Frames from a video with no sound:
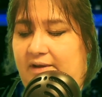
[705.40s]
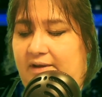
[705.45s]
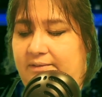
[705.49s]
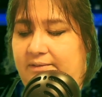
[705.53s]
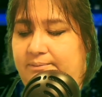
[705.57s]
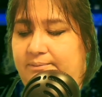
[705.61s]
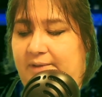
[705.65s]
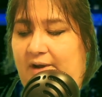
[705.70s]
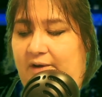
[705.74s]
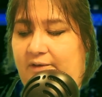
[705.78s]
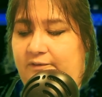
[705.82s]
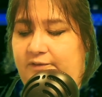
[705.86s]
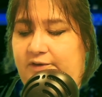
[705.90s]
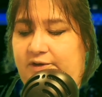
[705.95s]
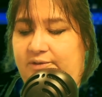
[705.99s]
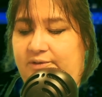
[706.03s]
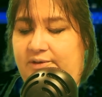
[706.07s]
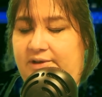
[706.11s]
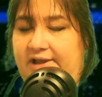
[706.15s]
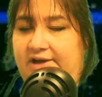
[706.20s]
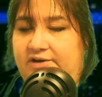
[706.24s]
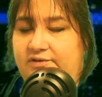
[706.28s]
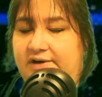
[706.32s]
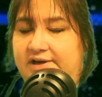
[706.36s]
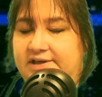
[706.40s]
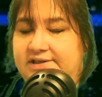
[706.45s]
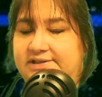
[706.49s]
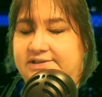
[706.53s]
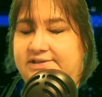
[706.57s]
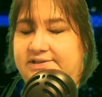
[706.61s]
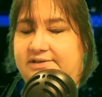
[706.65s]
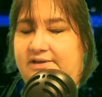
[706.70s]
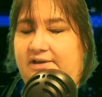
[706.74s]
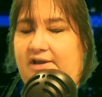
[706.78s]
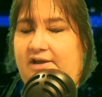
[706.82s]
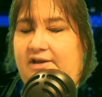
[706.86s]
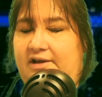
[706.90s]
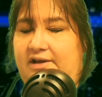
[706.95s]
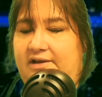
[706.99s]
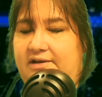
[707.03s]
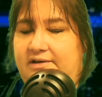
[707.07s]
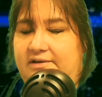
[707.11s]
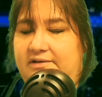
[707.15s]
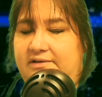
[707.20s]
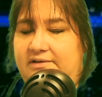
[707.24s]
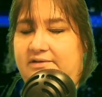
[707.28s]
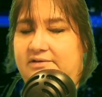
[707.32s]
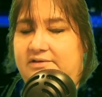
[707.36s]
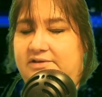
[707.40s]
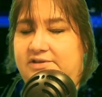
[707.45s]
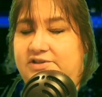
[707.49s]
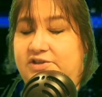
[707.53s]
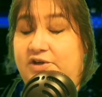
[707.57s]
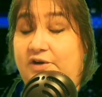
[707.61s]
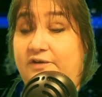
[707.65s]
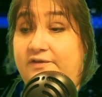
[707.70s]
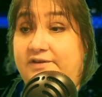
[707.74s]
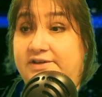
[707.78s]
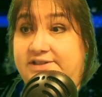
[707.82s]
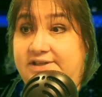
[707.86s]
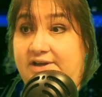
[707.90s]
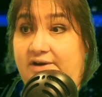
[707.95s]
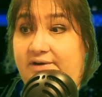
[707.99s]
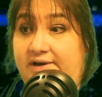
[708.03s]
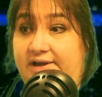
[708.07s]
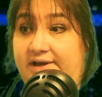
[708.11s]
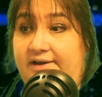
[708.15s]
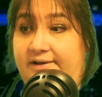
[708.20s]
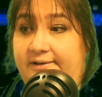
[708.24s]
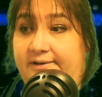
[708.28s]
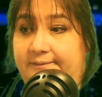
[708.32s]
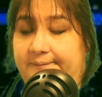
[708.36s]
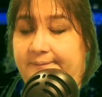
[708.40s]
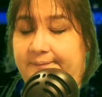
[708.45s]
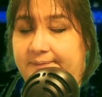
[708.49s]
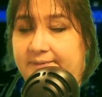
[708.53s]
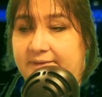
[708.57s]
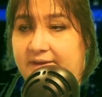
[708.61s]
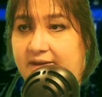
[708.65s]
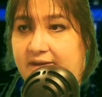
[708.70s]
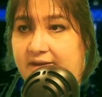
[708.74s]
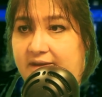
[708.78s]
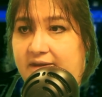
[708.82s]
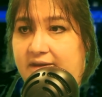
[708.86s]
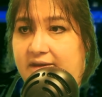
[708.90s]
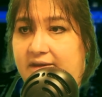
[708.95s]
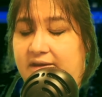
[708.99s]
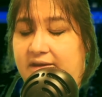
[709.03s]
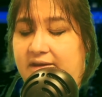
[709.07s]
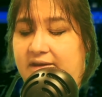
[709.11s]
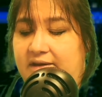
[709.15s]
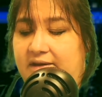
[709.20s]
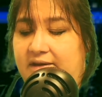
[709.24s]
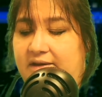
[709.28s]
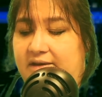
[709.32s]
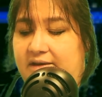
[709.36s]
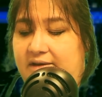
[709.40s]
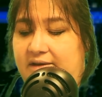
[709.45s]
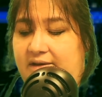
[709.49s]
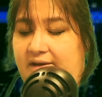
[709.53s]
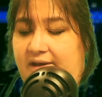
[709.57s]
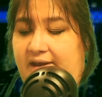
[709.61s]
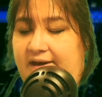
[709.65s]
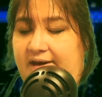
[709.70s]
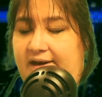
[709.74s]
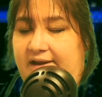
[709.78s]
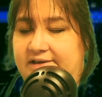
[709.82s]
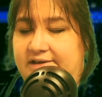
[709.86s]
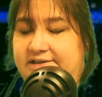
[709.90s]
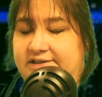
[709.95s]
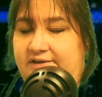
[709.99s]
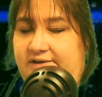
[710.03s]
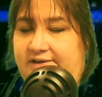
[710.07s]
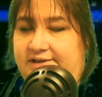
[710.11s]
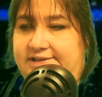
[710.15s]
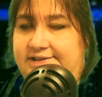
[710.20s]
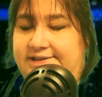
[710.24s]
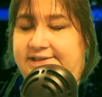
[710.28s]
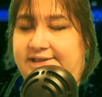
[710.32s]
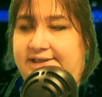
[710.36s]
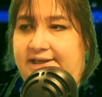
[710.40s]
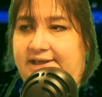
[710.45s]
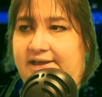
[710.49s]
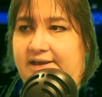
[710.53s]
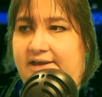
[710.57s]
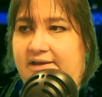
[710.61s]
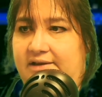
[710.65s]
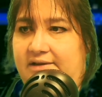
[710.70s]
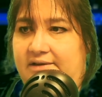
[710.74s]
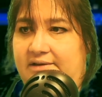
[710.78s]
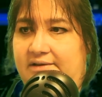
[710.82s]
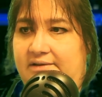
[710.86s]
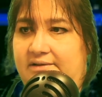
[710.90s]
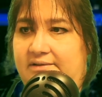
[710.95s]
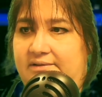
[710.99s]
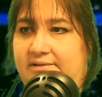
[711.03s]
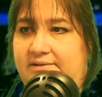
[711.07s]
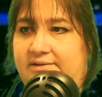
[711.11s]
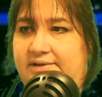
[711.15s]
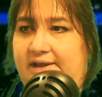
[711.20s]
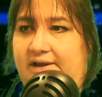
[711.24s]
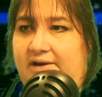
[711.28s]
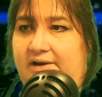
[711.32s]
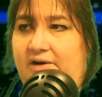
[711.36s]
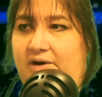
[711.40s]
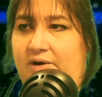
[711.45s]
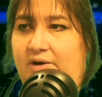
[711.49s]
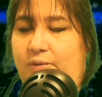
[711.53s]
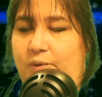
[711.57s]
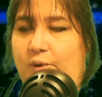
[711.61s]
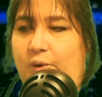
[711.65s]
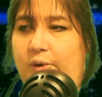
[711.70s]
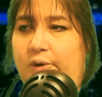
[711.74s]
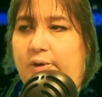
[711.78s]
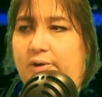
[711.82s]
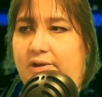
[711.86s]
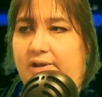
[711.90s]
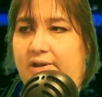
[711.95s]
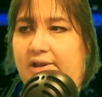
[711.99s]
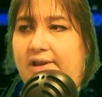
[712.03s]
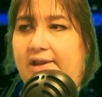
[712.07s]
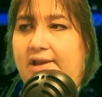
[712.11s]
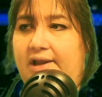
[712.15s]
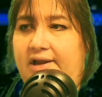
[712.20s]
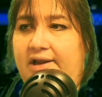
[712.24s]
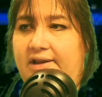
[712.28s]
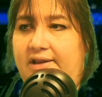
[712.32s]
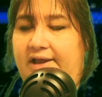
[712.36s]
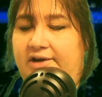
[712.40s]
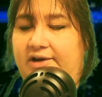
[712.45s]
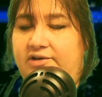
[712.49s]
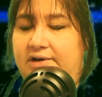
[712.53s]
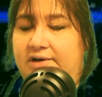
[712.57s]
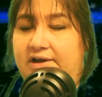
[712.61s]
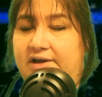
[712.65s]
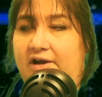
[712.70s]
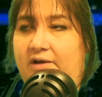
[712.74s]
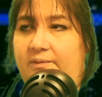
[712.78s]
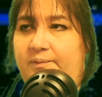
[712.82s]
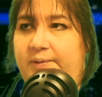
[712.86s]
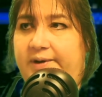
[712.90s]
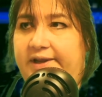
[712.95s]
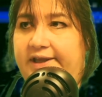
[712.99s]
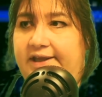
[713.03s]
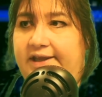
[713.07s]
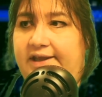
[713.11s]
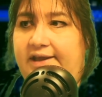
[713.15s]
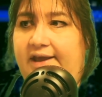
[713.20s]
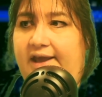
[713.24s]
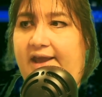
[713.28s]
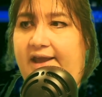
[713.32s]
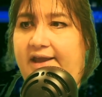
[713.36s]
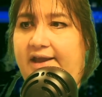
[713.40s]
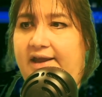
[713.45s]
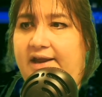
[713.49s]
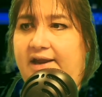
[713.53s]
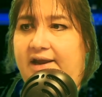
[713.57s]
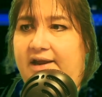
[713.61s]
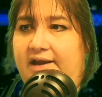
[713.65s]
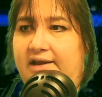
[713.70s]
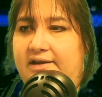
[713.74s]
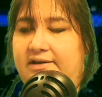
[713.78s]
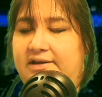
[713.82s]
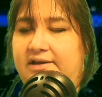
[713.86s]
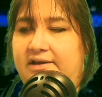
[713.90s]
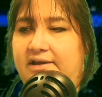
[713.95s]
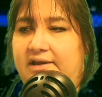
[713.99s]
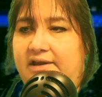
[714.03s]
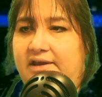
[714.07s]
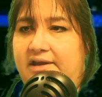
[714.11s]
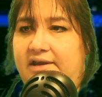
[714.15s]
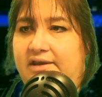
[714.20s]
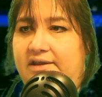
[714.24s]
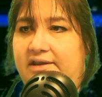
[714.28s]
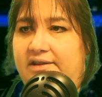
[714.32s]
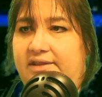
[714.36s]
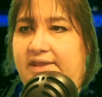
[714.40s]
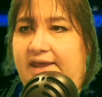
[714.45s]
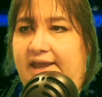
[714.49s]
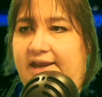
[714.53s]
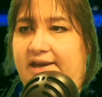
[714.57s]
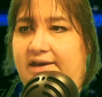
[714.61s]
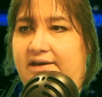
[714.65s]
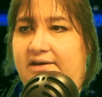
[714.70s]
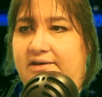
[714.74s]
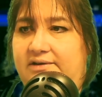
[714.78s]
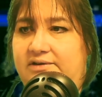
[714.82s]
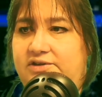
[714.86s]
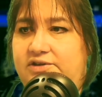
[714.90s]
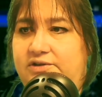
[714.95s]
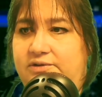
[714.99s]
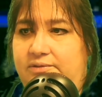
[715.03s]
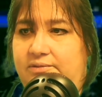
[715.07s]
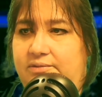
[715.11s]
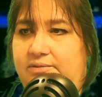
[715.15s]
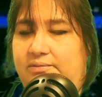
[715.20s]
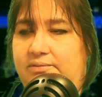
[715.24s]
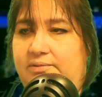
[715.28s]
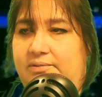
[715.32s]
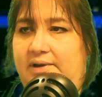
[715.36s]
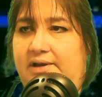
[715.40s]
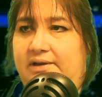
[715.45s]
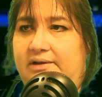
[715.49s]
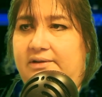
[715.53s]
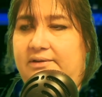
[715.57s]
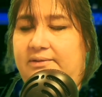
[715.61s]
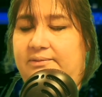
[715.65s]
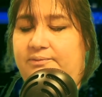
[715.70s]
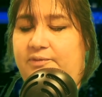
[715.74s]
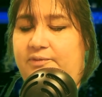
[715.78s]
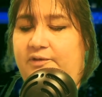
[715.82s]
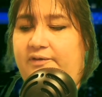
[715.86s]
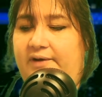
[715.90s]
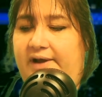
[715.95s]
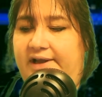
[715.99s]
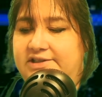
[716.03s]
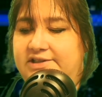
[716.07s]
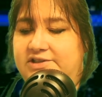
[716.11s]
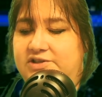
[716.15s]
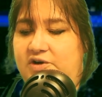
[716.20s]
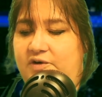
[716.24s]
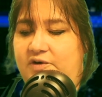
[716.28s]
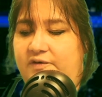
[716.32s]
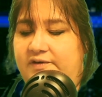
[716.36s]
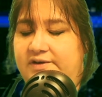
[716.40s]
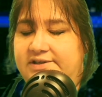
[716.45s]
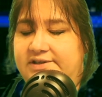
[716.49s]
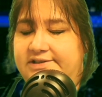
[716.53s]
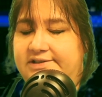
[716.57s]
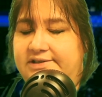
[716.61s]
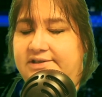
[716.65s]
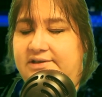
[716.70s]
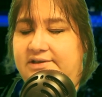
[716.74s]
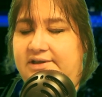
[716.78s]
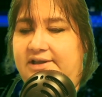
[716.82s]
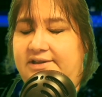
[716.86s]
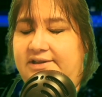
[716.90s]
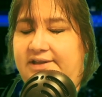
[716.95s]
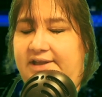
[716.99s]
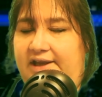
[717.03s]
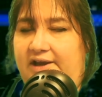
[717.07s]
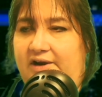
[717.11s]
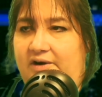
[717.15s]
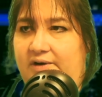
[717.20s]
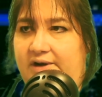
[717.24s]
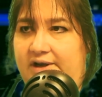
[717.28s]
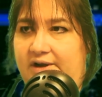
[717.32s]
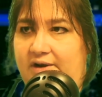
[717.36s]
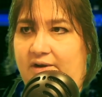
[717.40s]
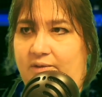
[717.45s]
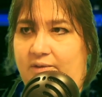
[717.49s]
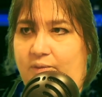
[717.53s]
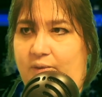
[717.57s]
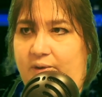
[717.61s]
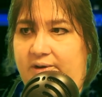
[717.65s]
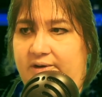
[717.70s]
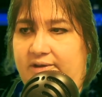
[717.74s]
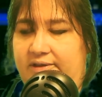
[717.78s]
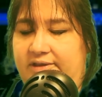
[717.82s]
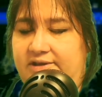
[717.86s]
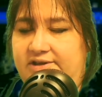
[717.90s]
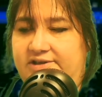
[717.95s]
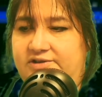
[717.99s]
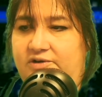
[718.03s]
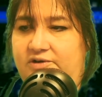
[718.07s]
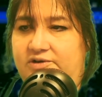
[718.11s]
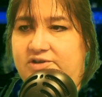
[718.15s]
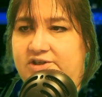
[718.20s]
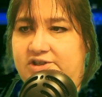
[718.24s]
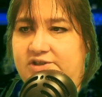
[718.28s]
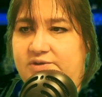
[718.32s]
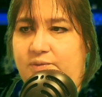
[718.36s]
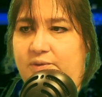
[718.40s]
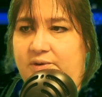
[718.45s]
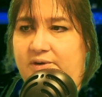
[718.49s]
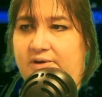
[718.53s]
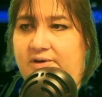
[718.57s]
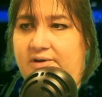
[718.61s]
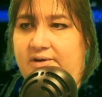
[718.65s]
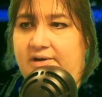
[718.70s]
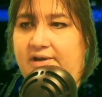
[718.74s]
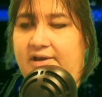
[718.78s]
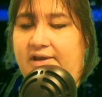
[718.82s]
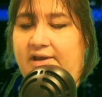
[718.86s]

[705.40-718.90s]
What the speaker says: Mountain View Electric's service area. And as you can see, they're a rural electric company, and they do provide service in the area where the searches were,